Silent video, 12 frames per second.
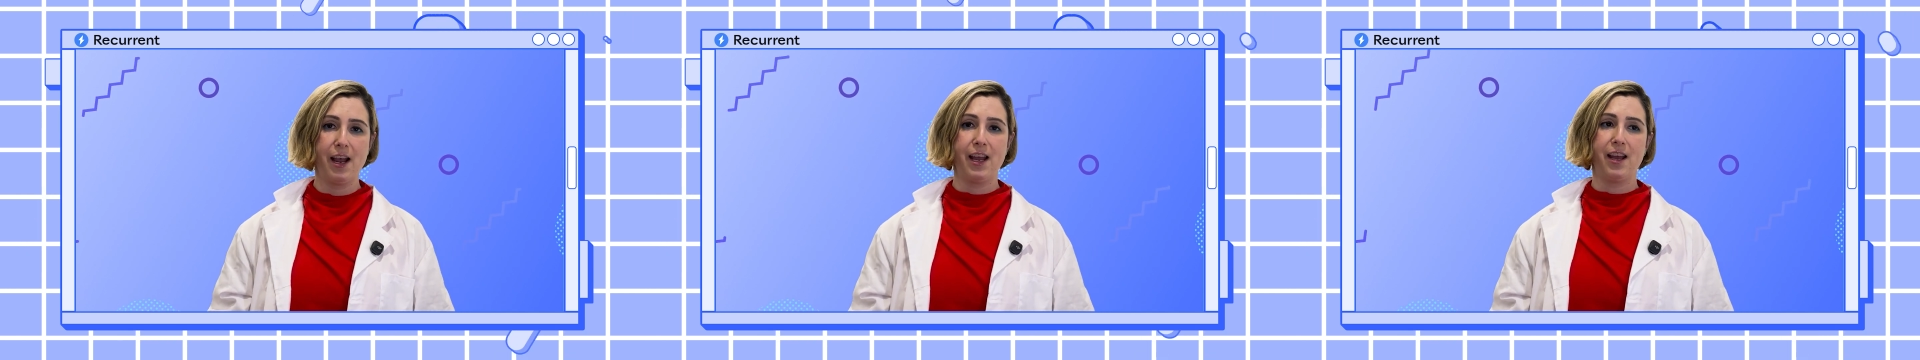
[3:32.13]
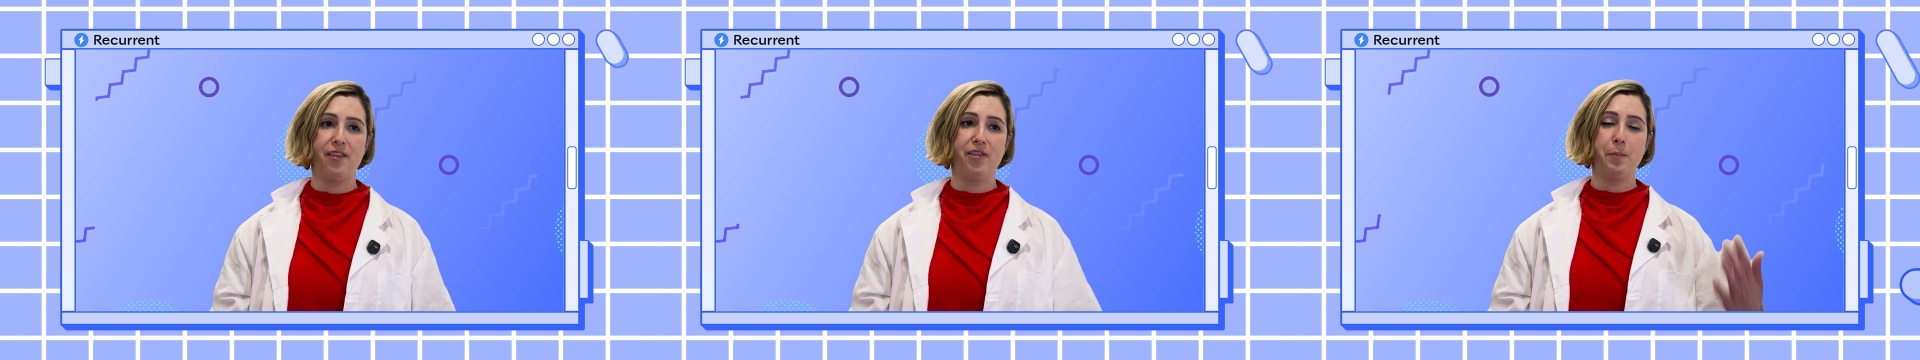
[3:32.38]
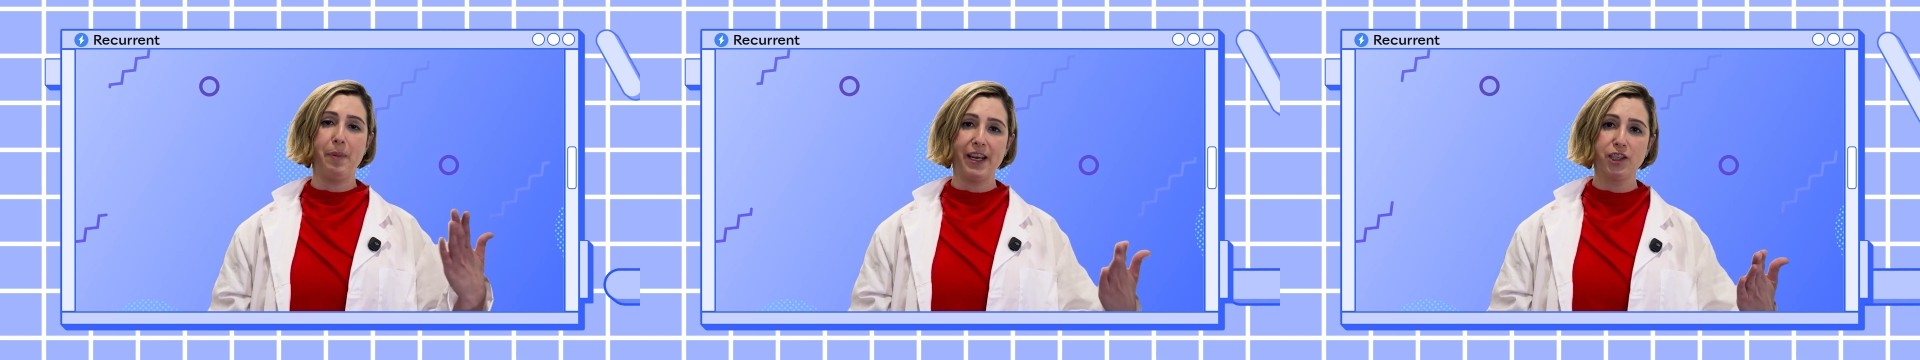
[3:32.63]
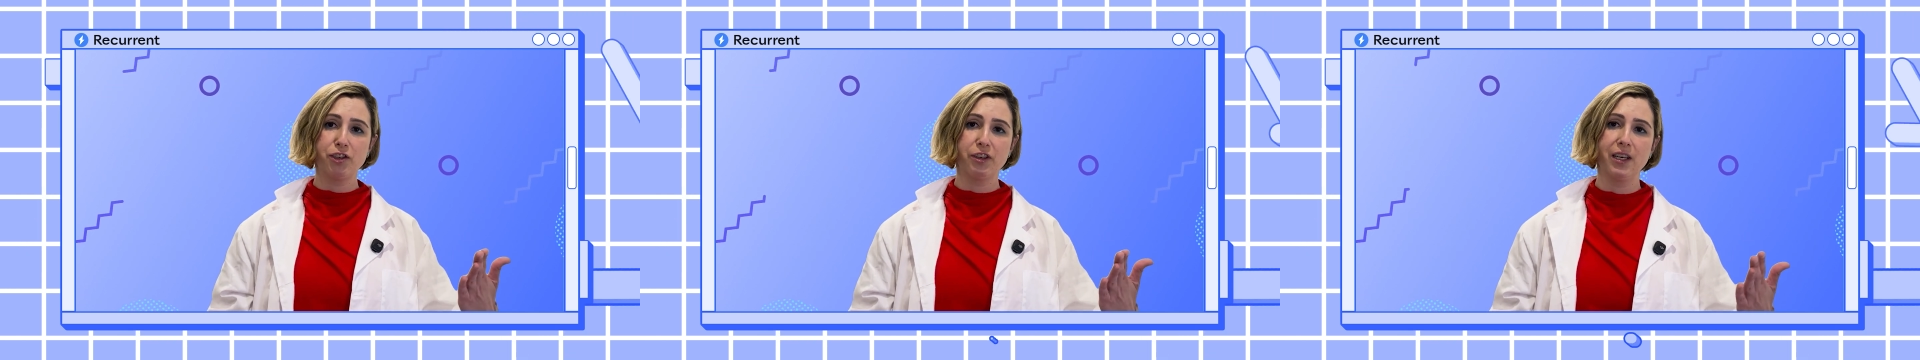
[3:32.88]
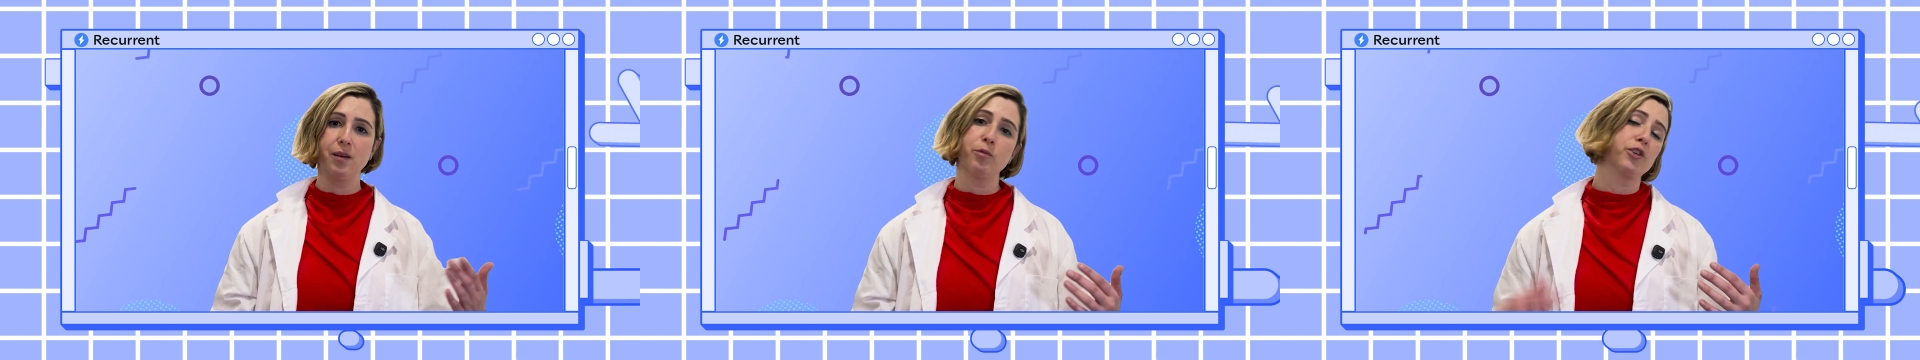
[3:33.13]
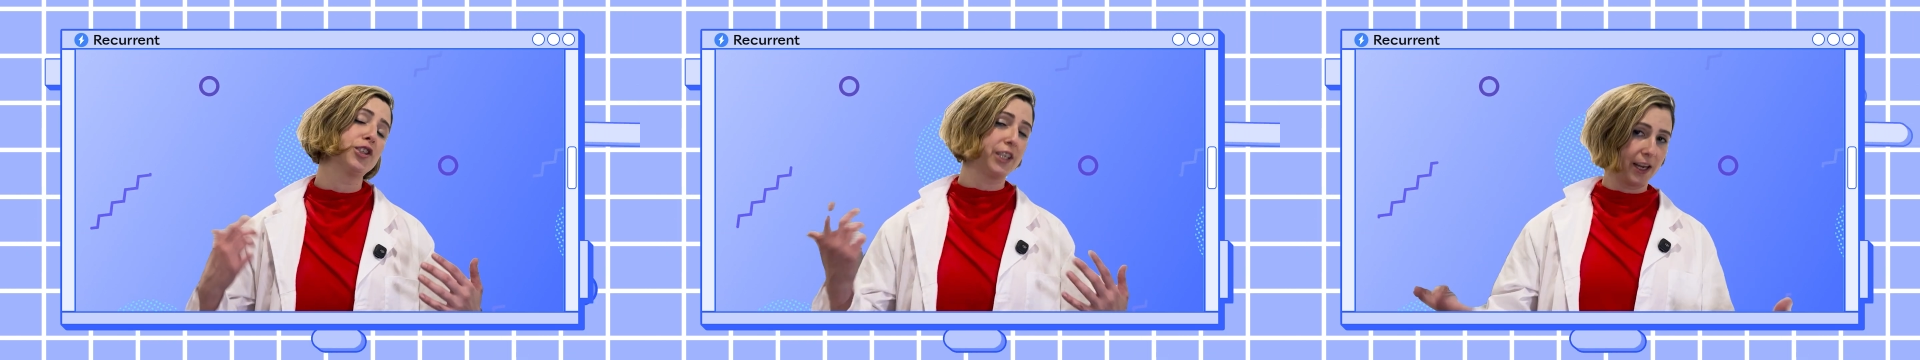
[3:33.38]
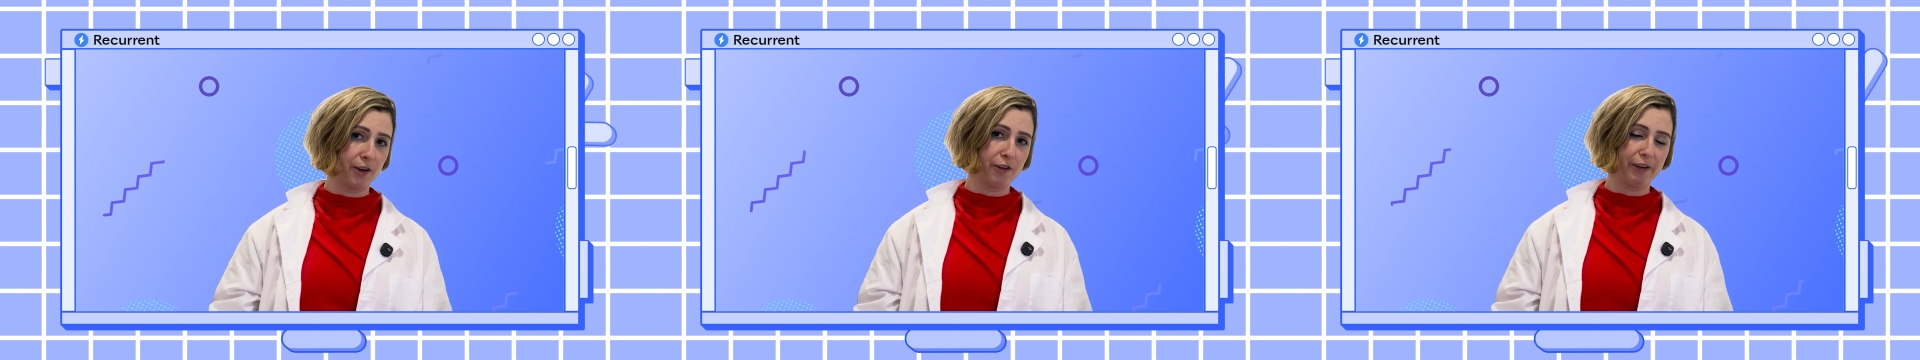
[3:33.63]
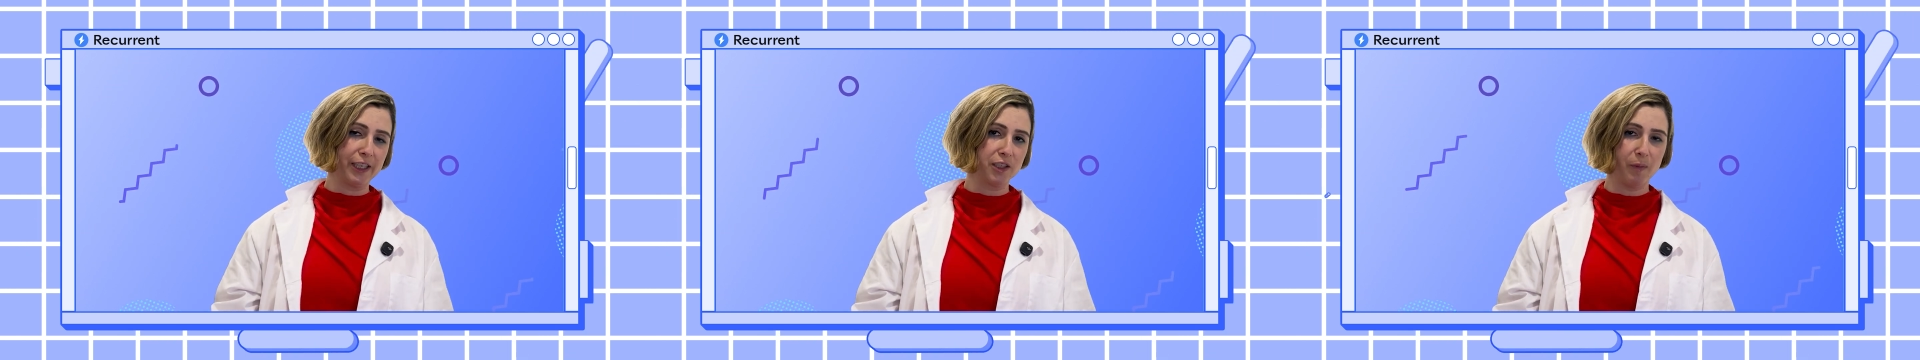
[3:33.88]
in the base trim or standard
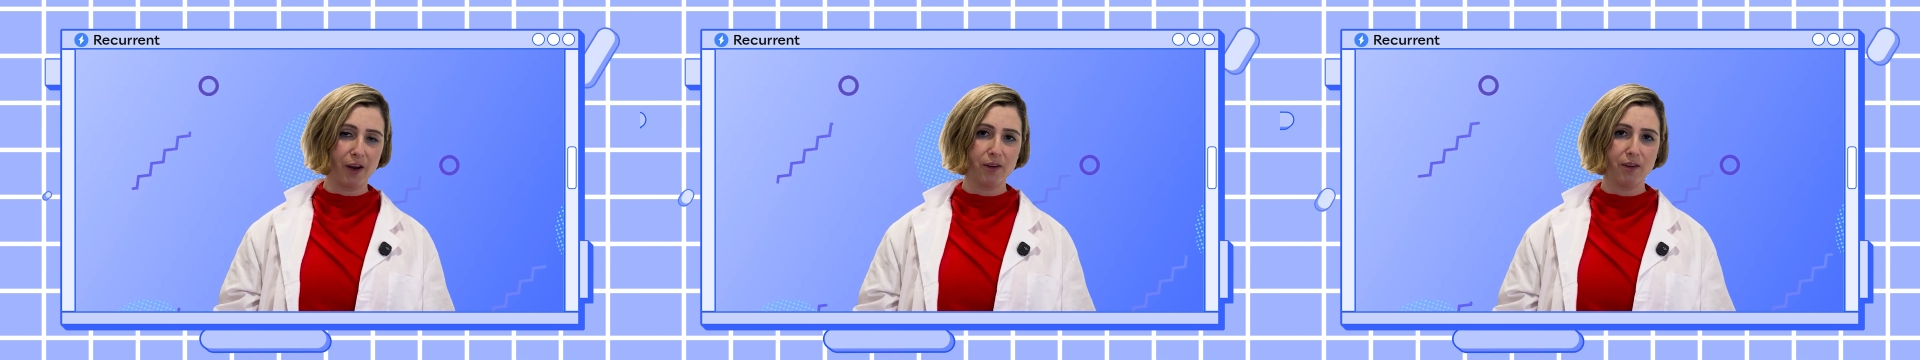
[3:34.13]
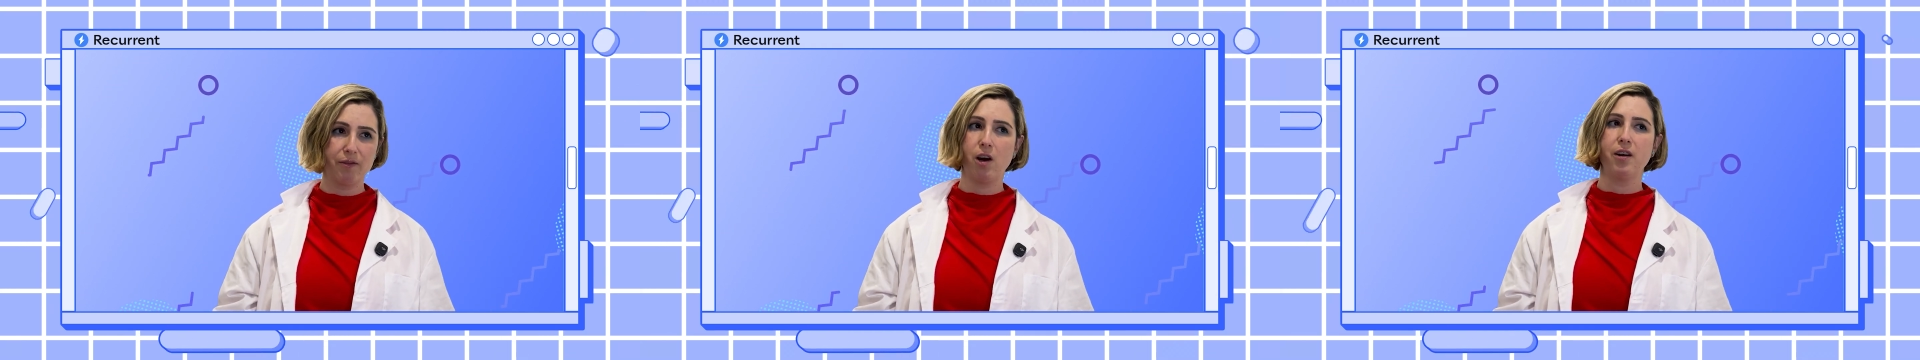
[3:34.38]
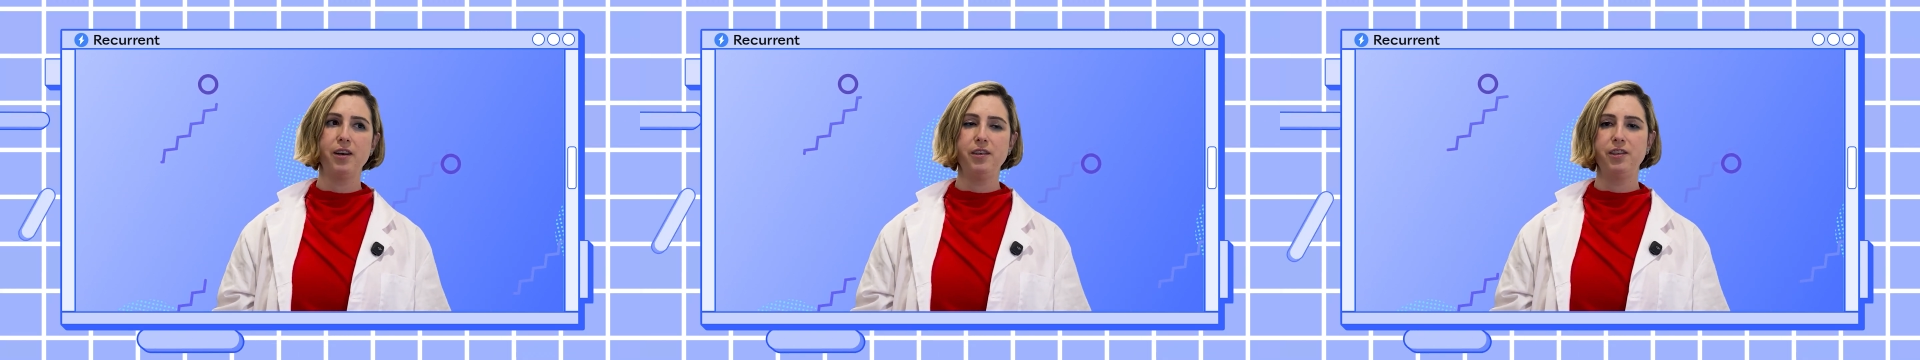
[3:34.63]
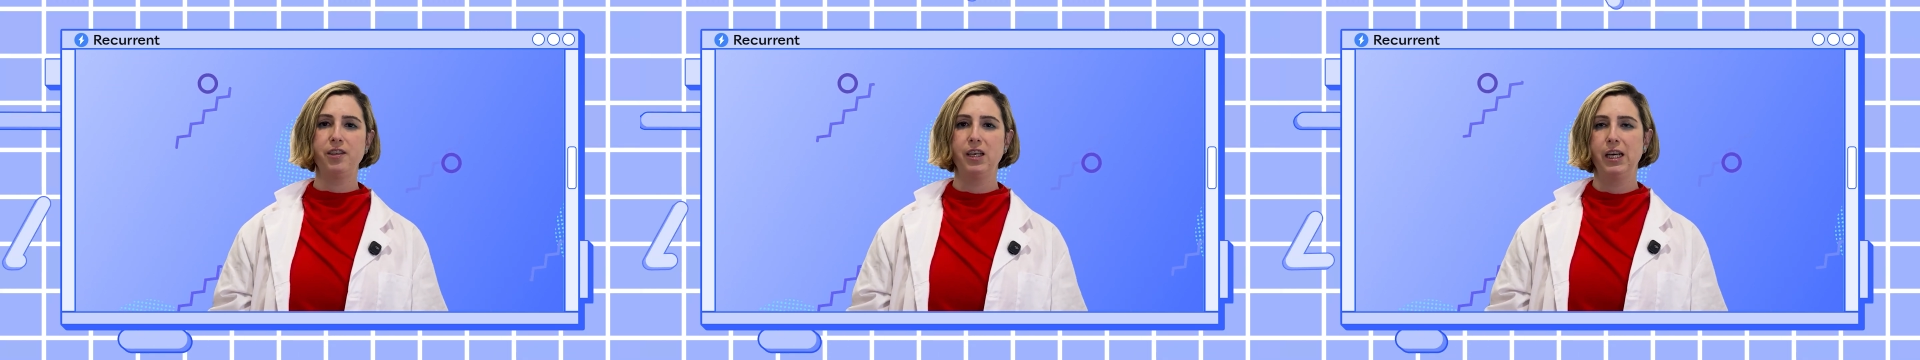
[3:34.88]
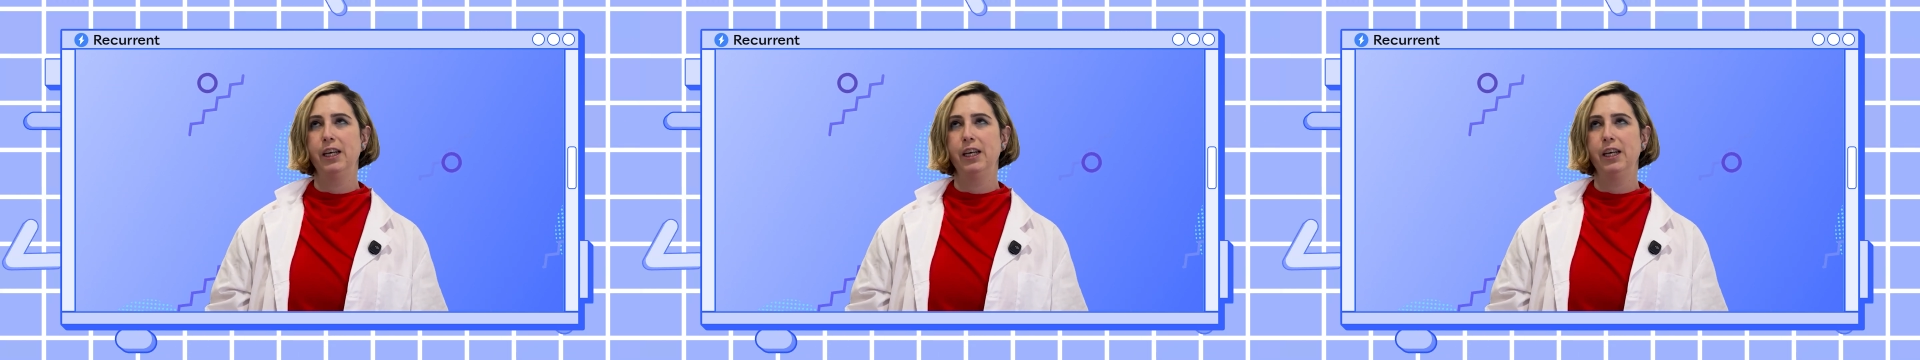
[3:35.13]
range model of cars.